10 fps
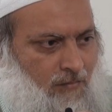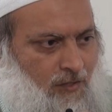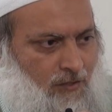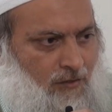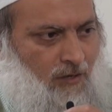
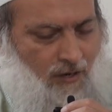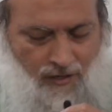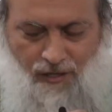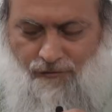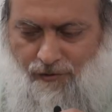Did you go,
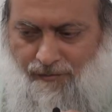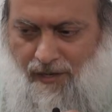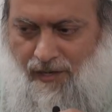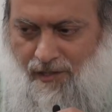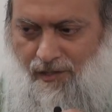leave for
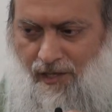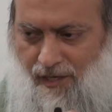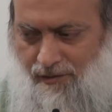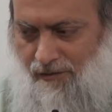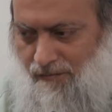Mina? He said,
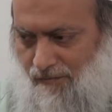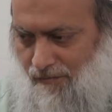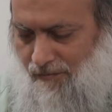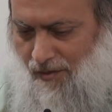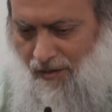yes.
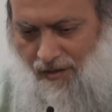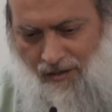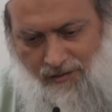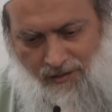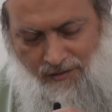
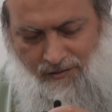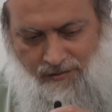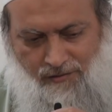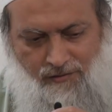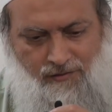He
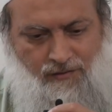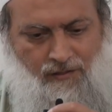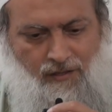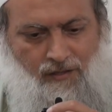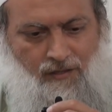says,
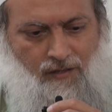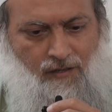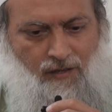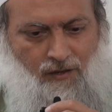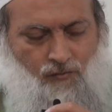
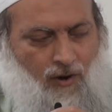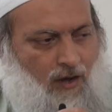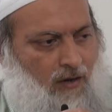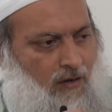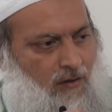and
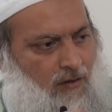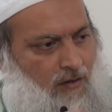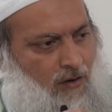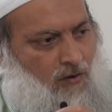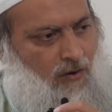while,
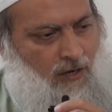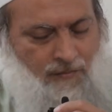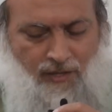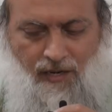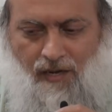you know,
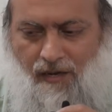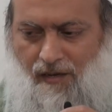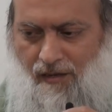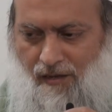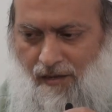in Mina,
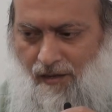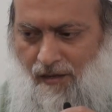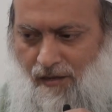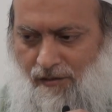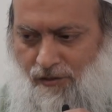
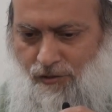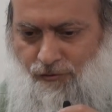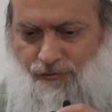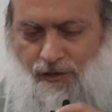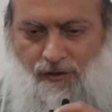did
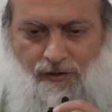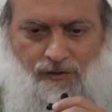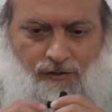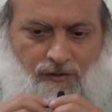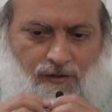you
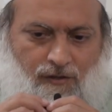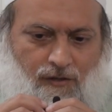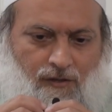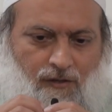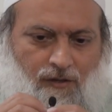feel,
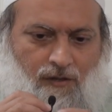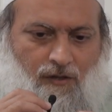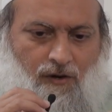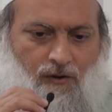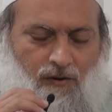
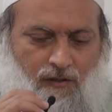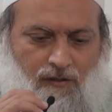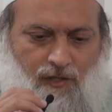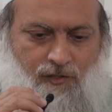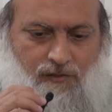you know,
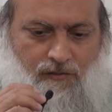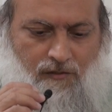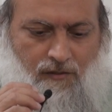this